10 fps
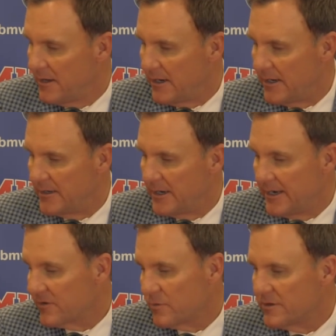uh, and
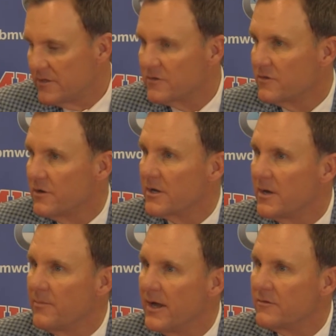that's what this is going to
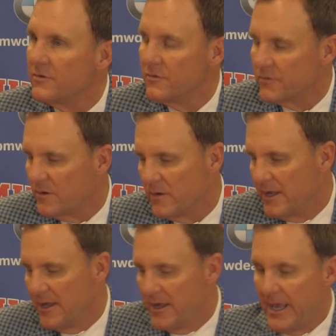come down to. So,
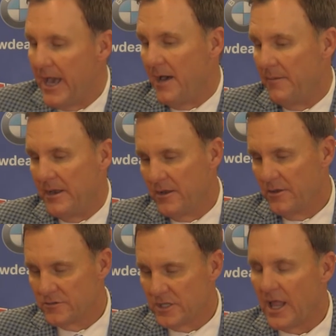yeah, I mean,
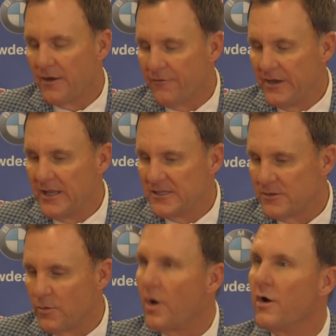there's a lot of feelings
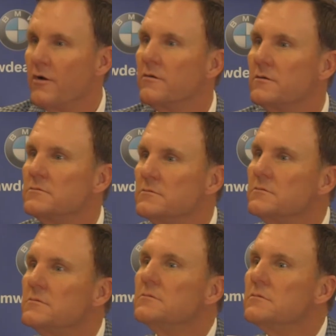that were hurt.
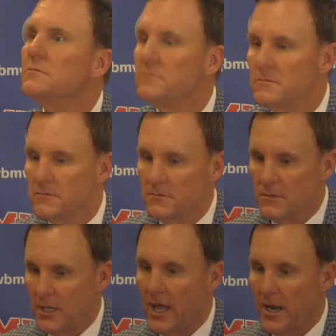
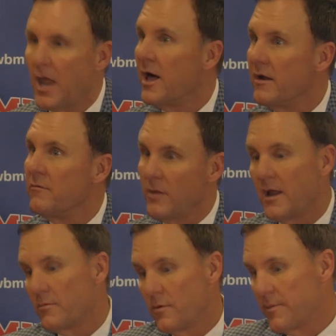A lot, a lot of, a
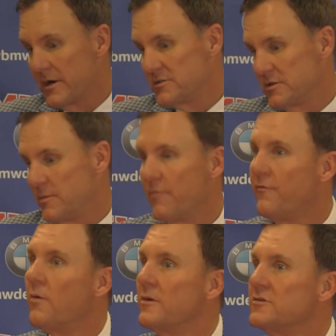lot of them were because of the
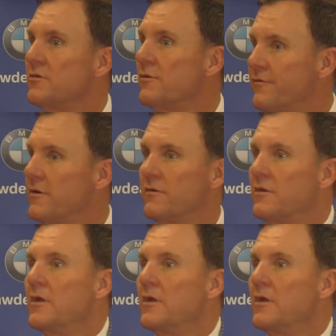performance on the field